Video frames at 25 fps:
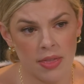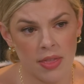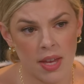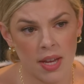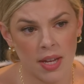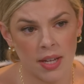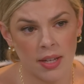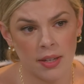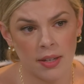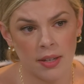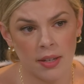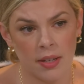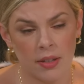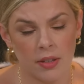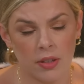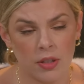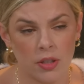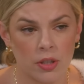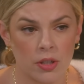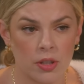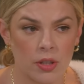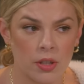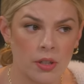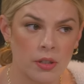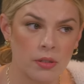mm-hmm. then
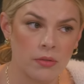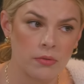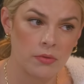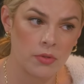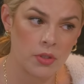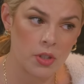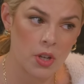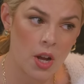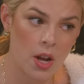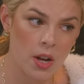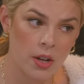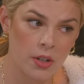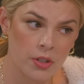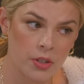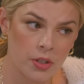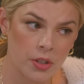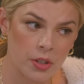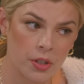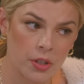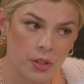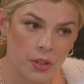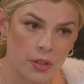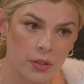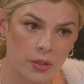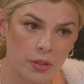your
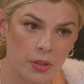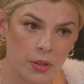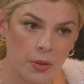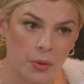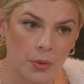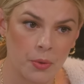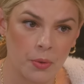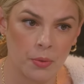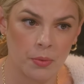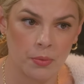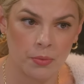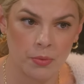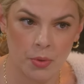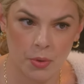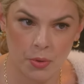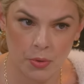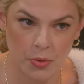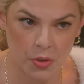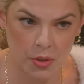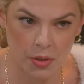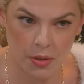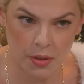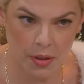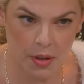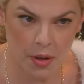doctor who
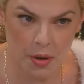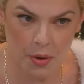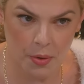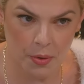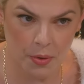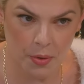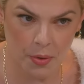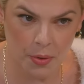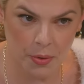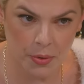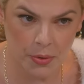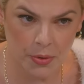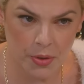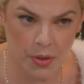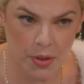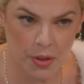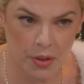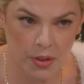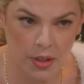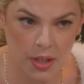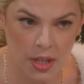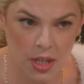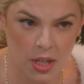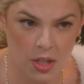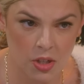told you to go cold
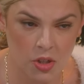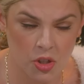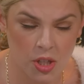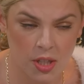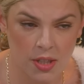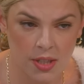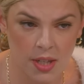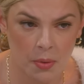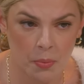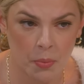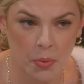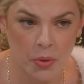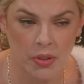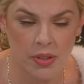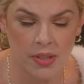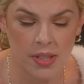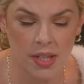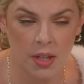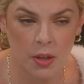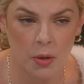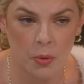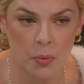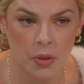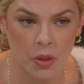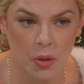turkey, she yeah. said, We'll
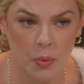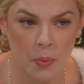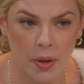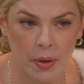deal with the